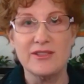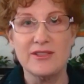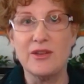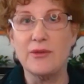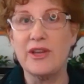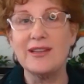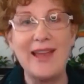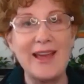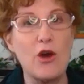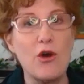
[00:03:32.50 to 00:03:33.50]
so that we can
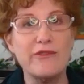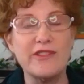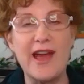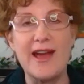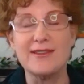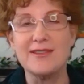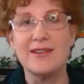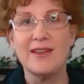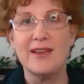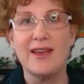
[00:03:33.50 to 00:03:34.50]
let go of that
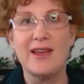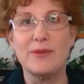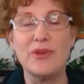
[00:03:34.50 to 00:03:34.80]
and